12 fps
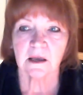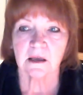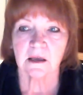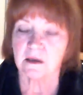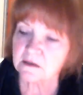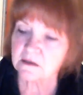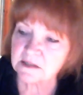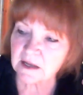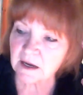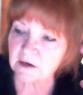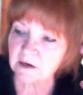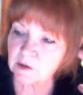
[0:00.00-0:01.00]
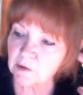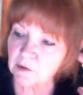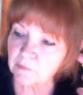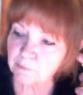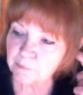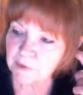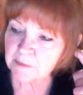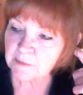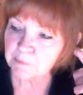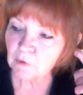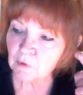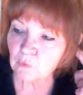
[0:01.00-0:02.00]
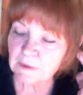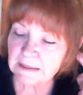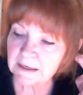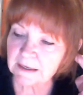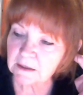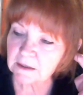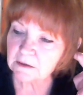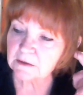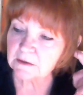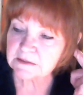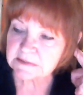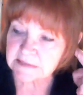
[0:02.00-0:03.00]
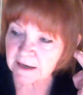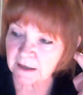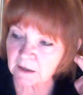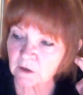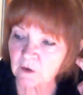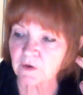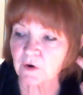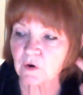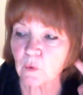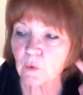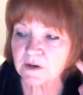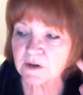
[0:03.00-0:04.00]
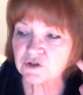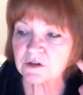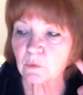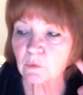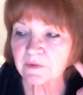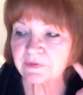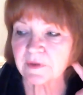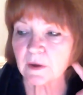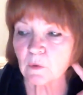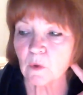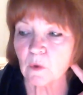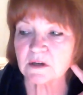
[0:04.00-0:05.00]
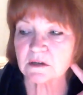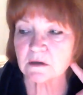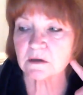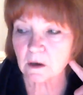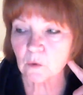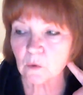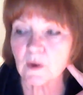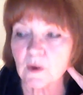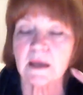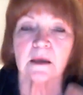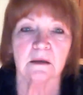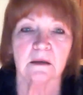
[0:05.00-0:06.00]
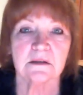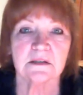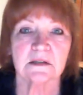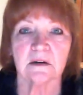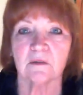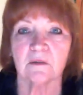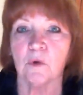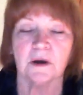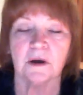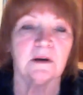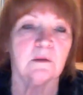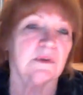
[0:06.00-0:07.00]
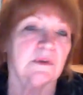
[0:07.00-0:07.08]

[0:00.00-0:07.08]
is that people really tailor their question to what they want to know. Instead of walking in with a